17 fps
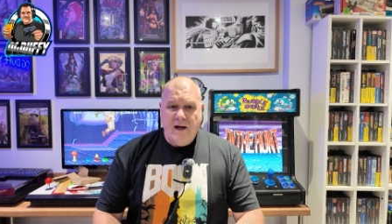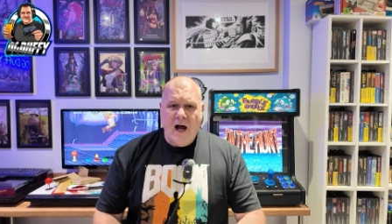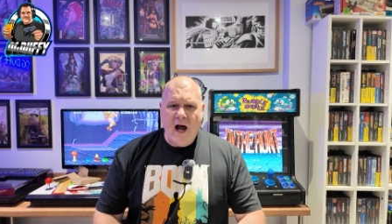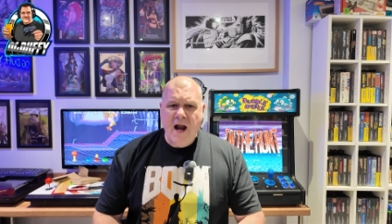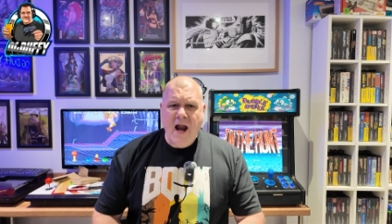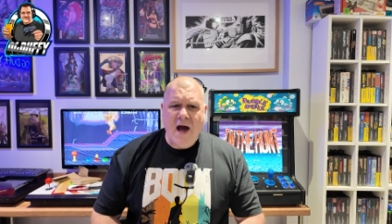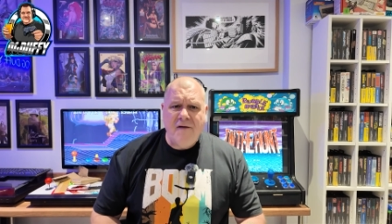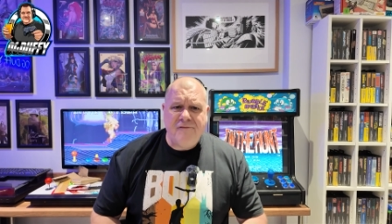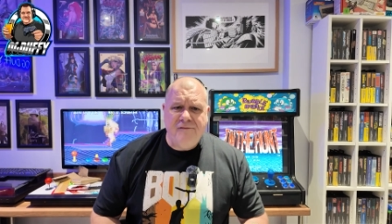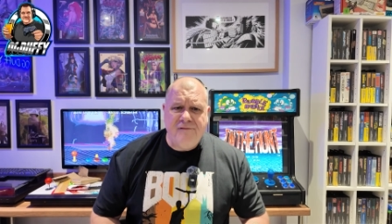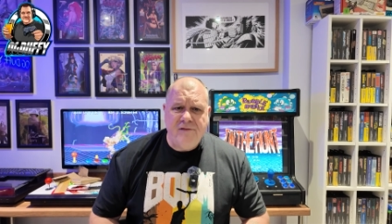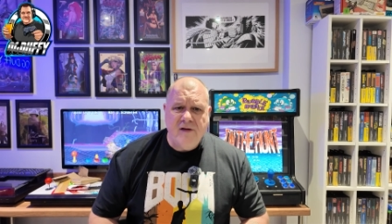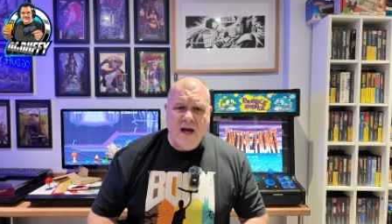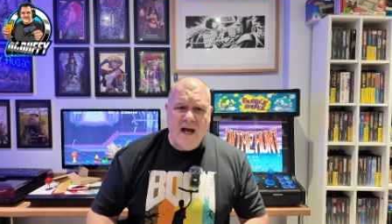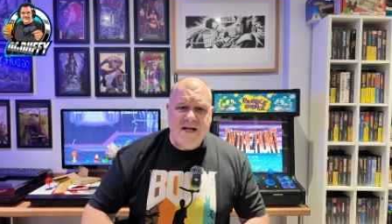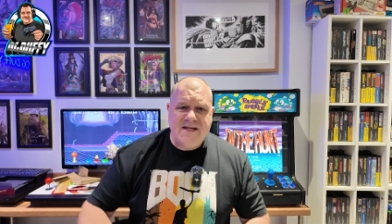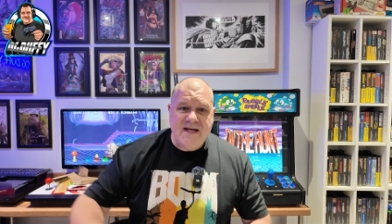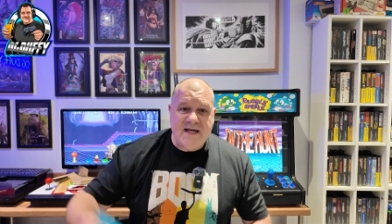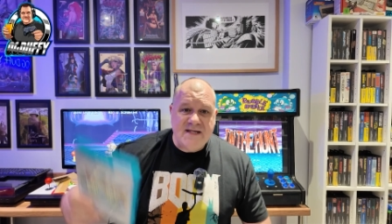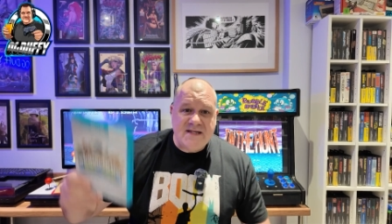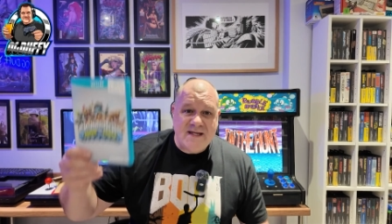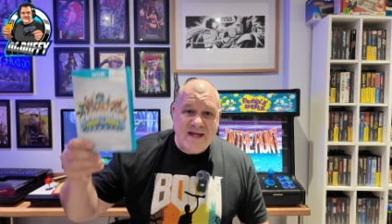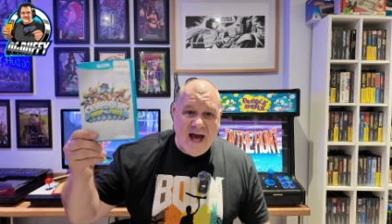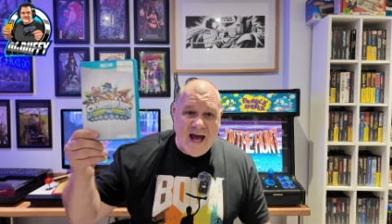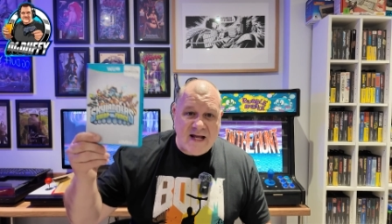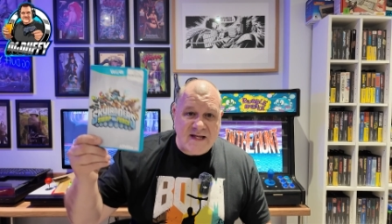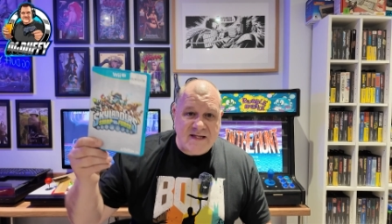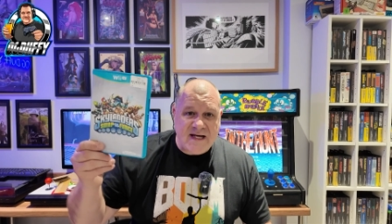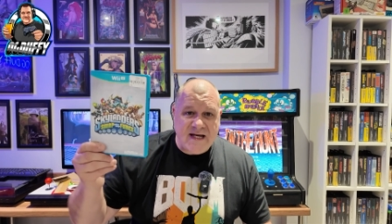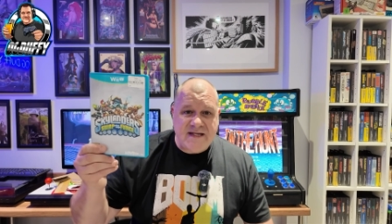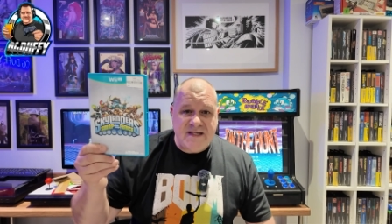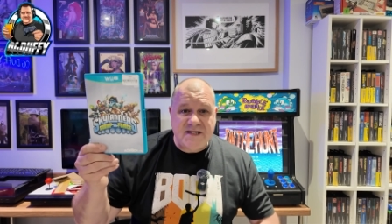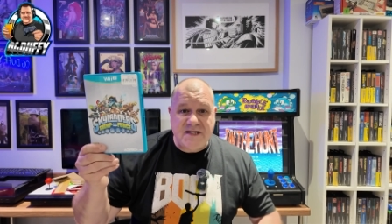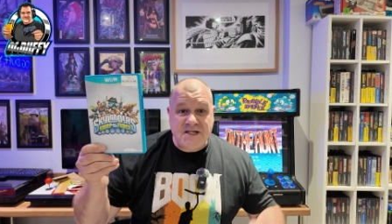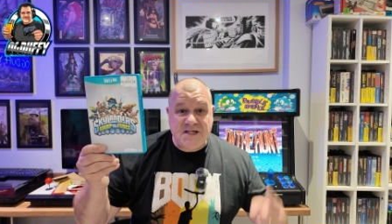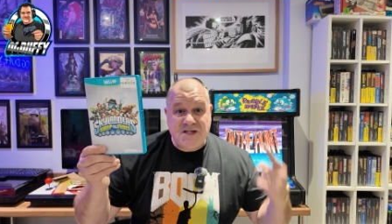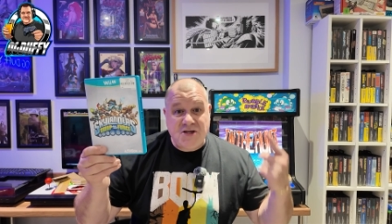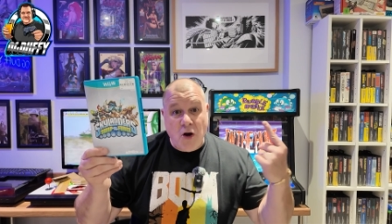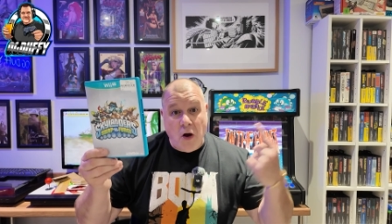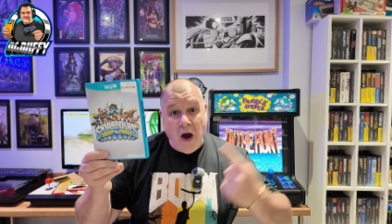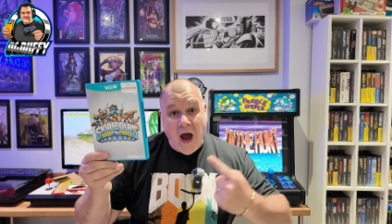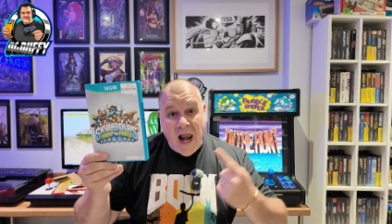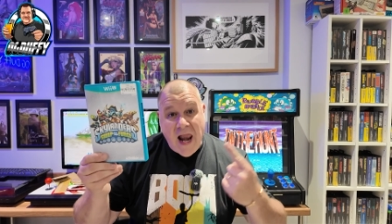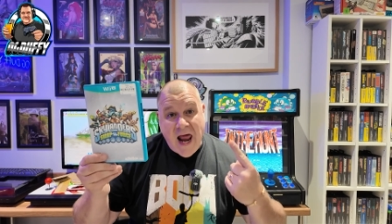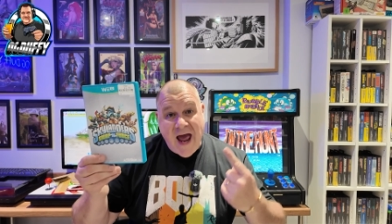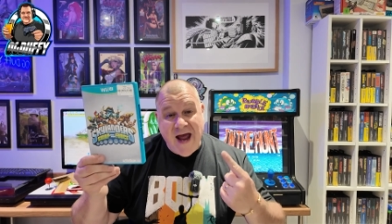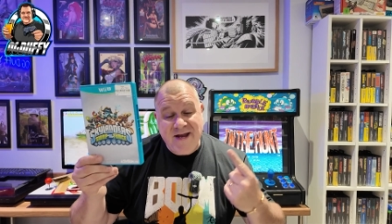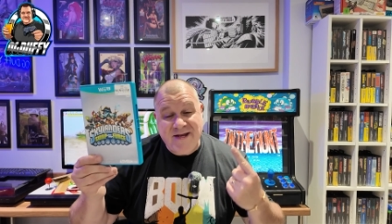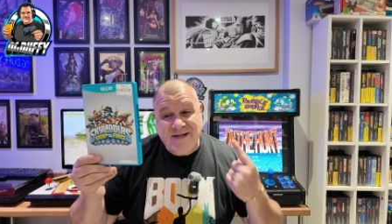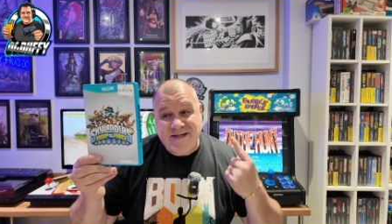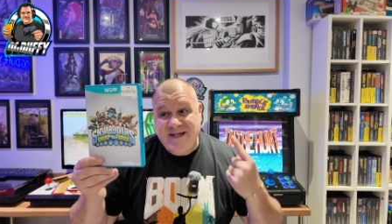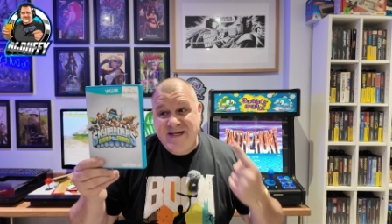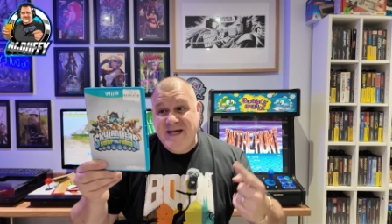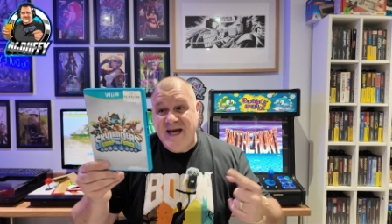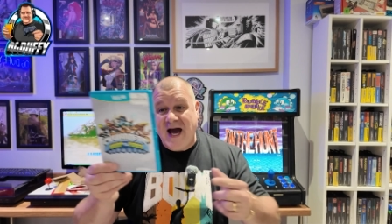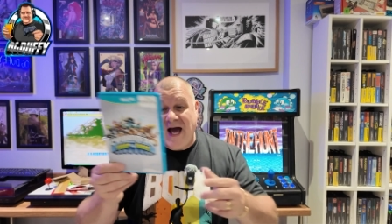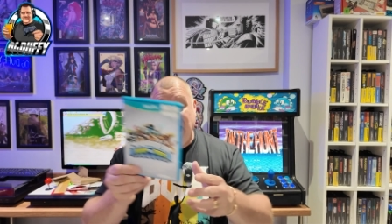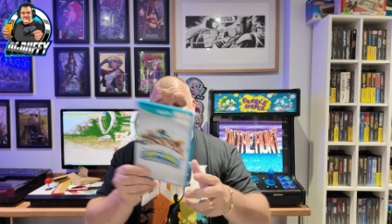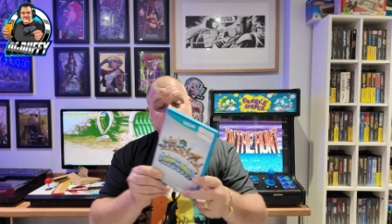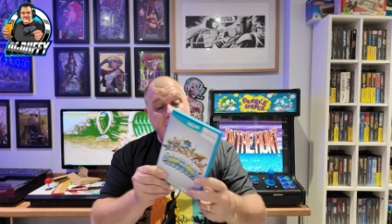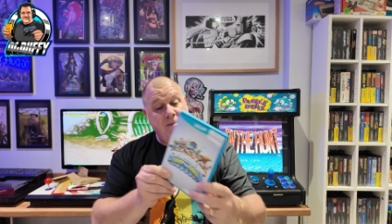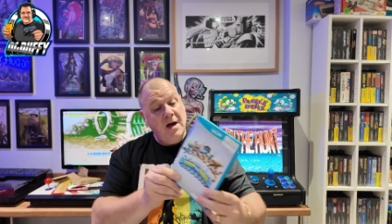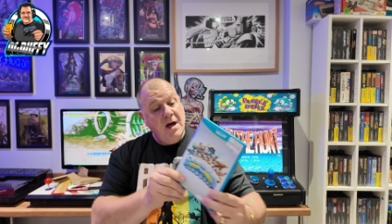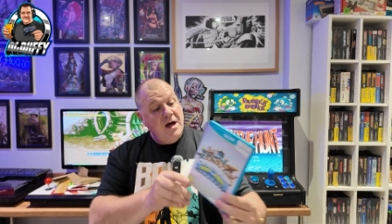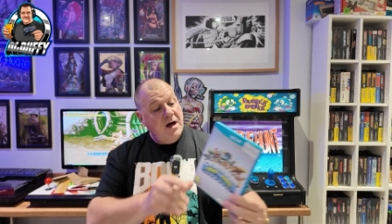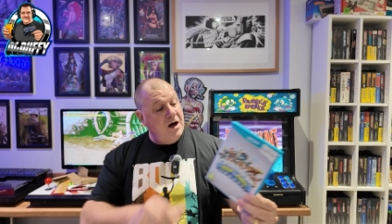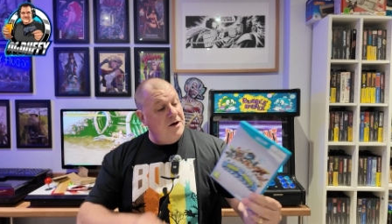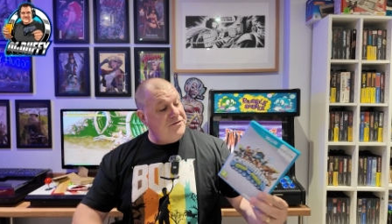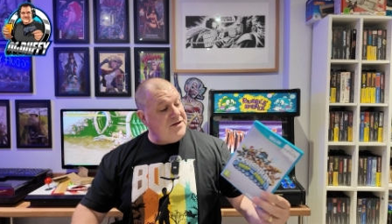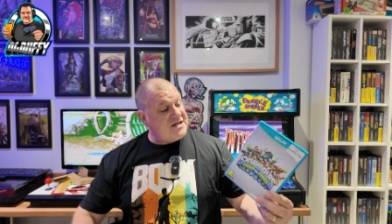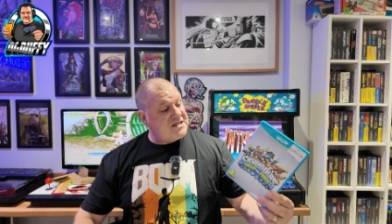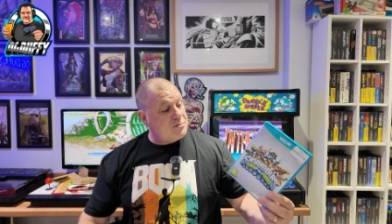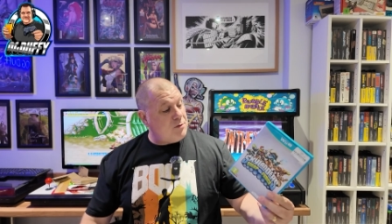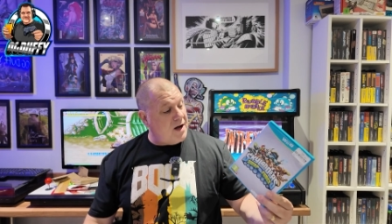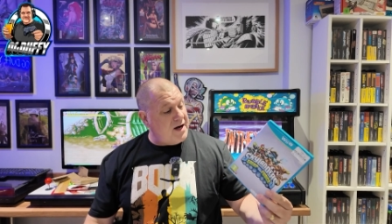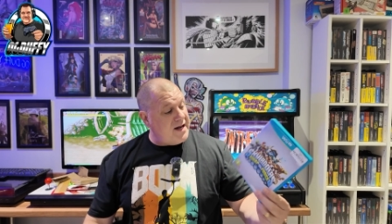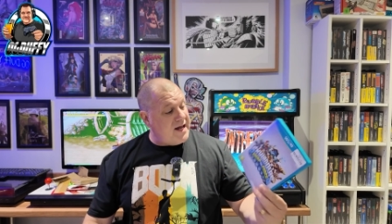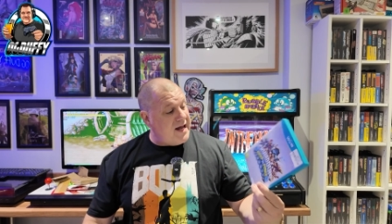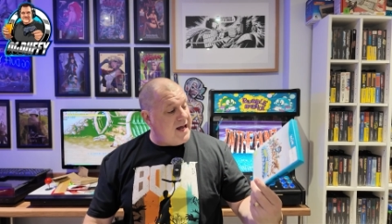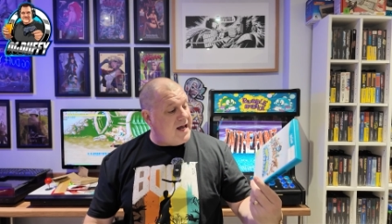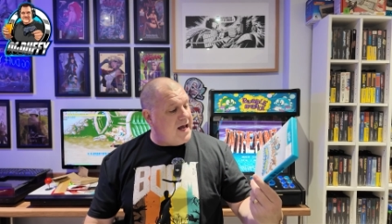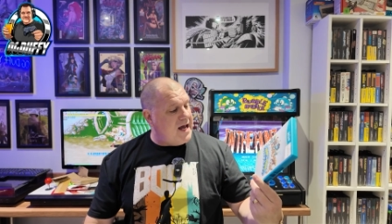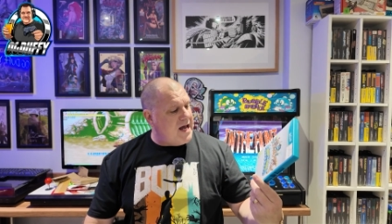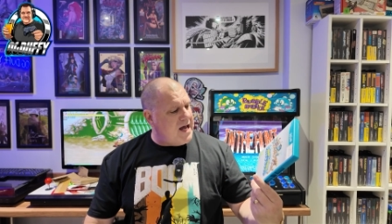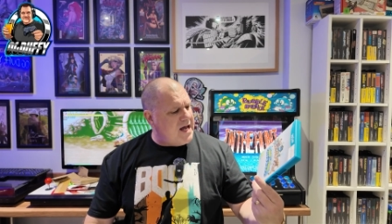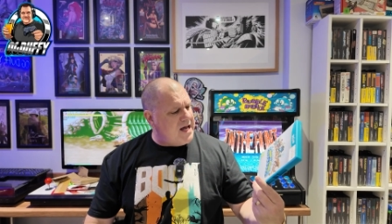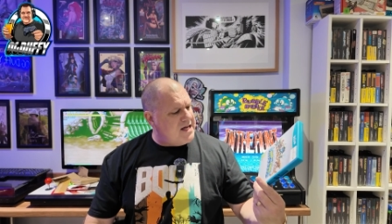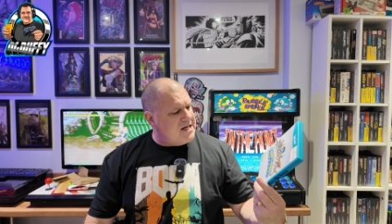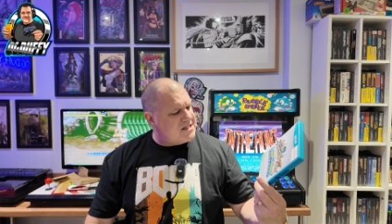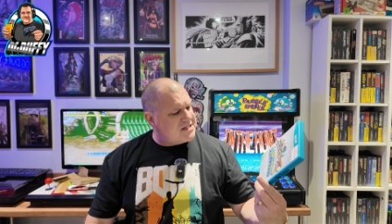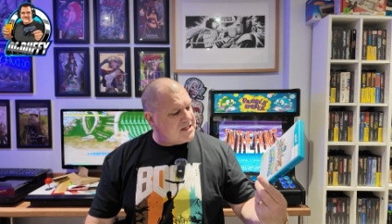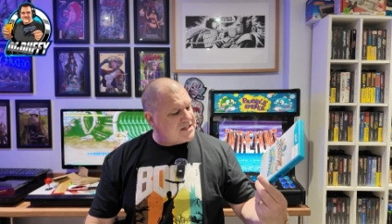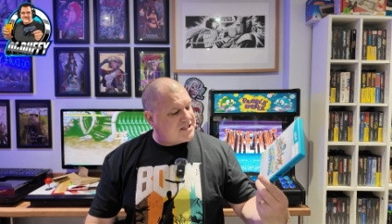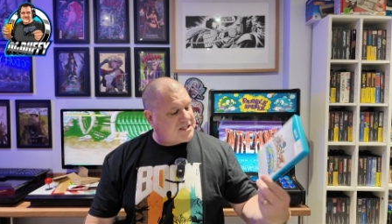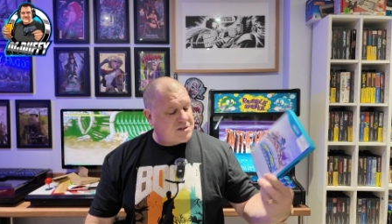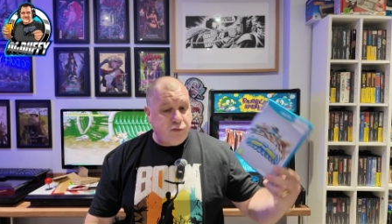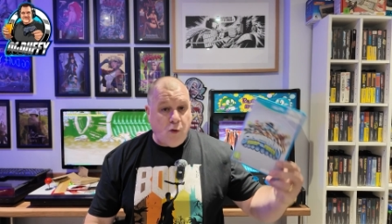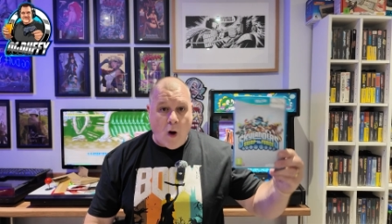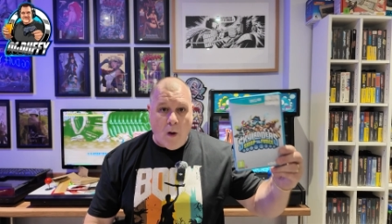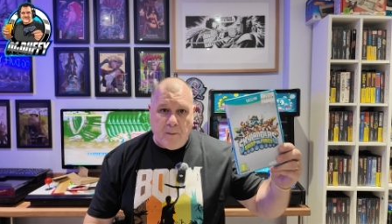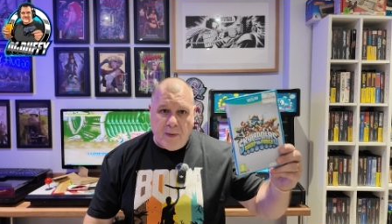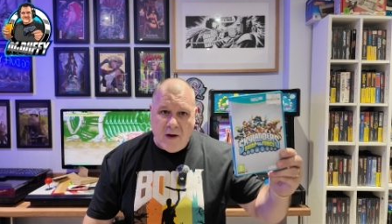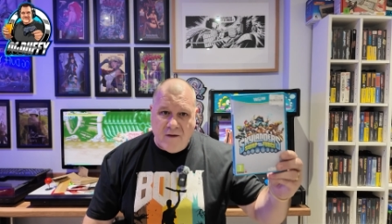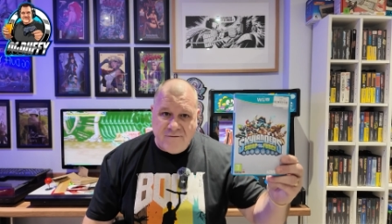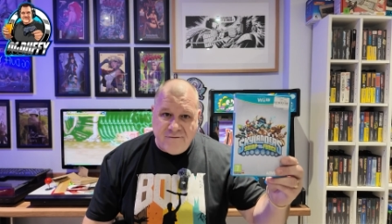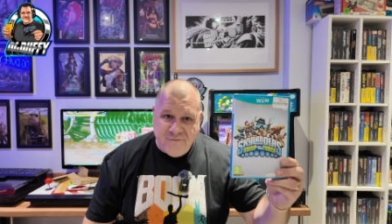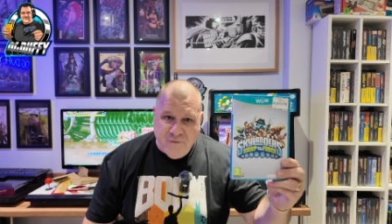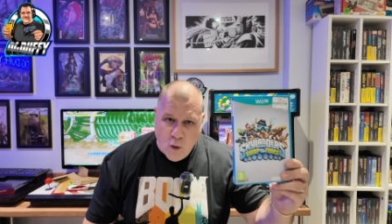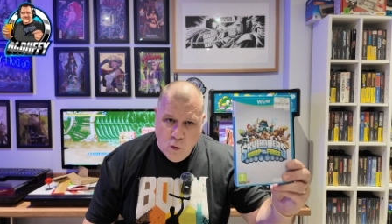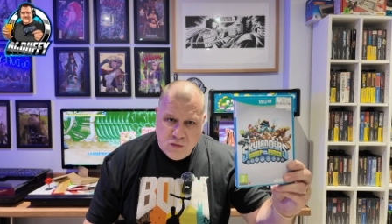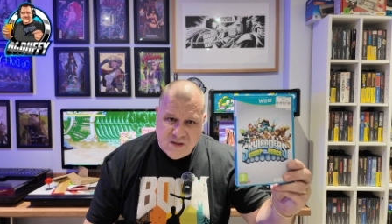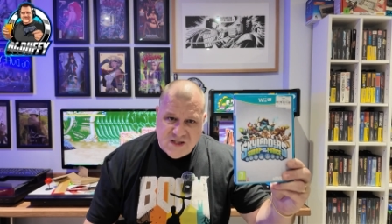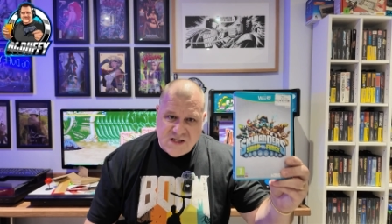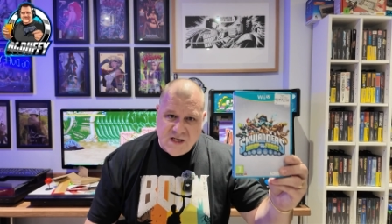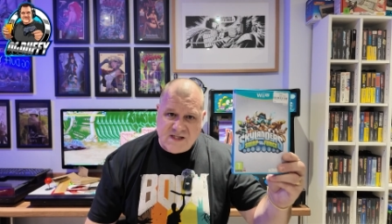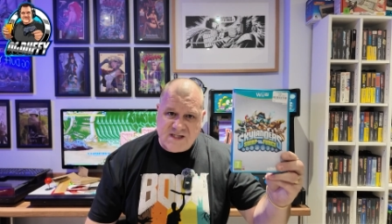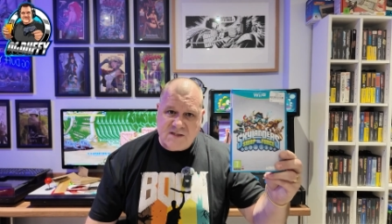Enough. It is that. It is a Skylanders game. This one is Swap Force.